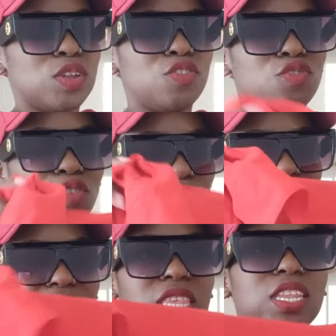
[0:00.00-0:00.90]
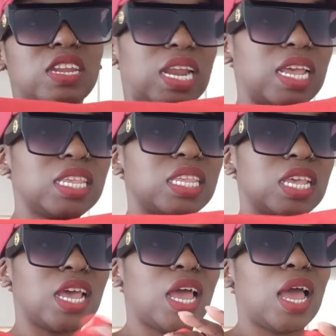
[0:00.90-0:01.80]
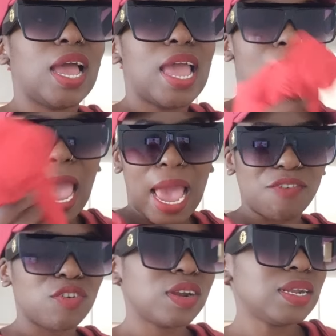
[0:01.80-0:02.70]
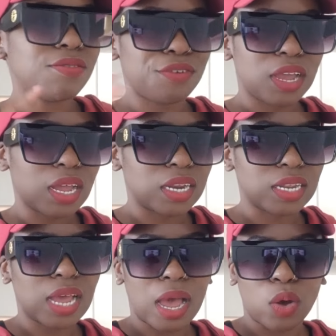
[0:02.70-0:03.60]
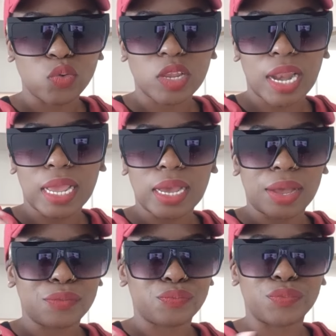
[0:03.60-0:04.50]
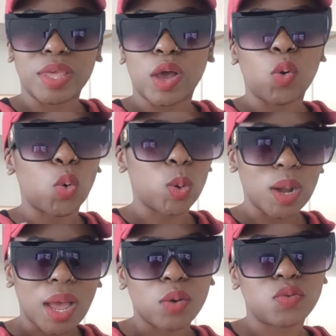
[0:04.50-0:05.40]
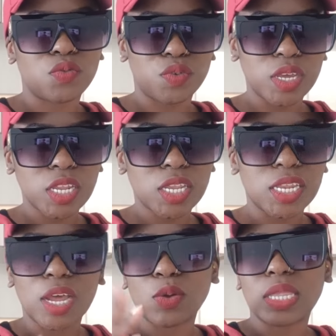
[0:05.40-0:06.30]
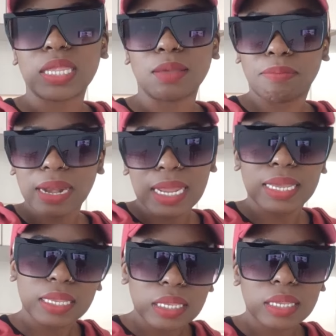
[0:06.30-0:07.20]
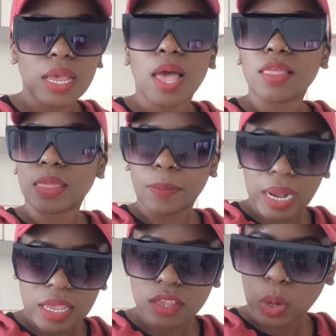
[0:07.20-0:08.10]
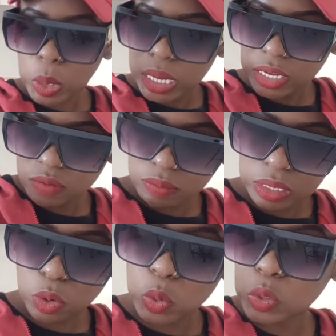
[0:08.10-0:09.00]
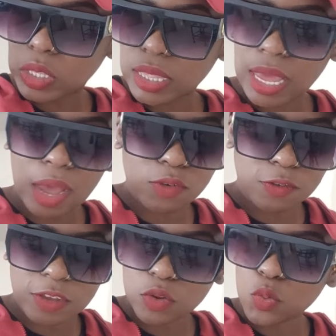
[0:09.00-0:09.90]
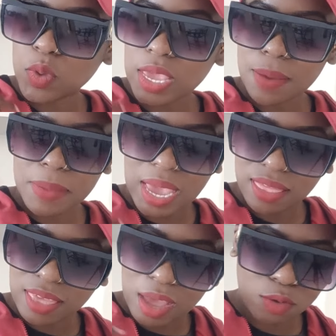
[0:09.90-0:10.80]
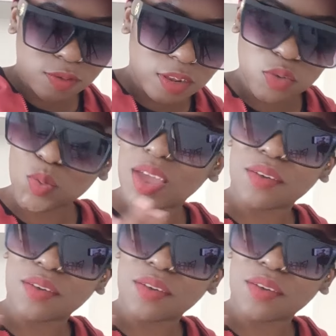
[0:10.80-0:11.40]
wait to rock this dress. I've already figured it out, like the whole outfit. Now it's the place. The place locate me, because the outfit, we